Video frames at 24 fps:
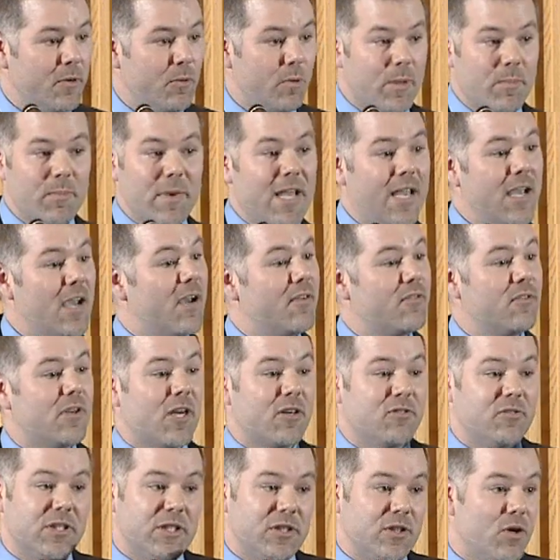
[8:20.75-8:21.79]
We may have to
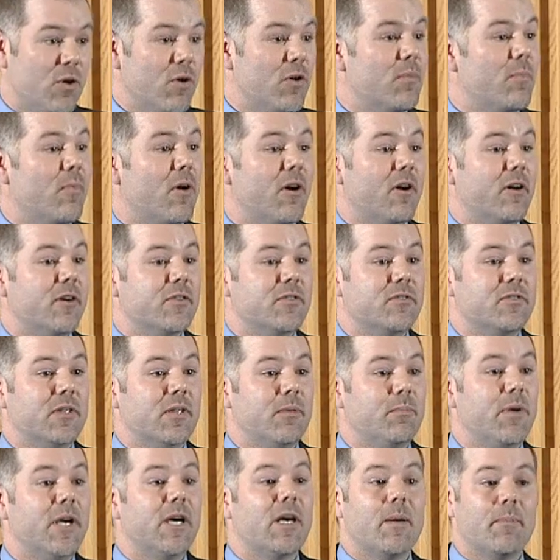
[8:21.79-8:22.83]
actually go to Mars
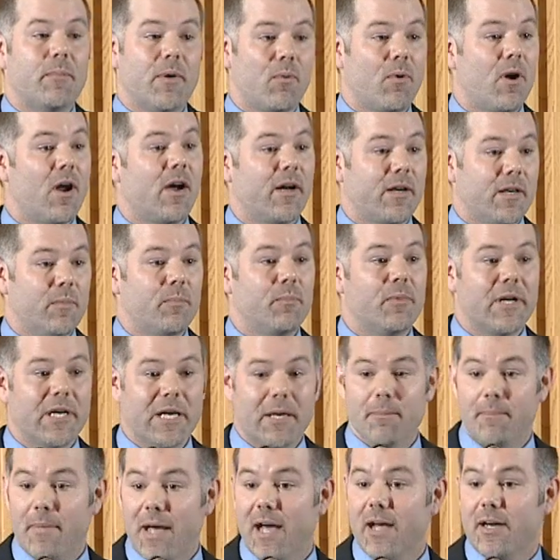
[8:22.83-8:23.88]
and pick up a rock and bring
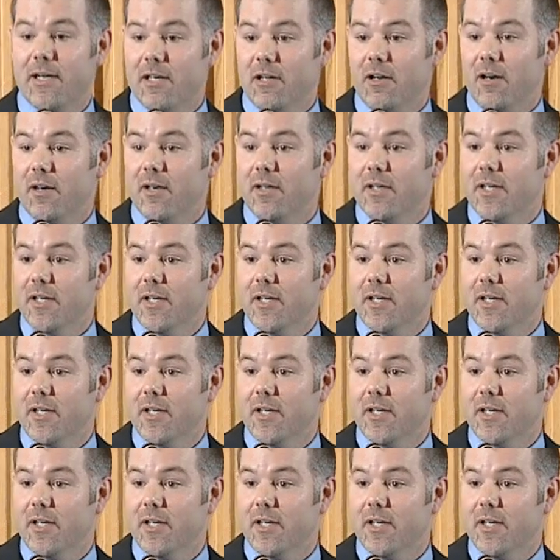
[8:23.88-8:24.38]
it back here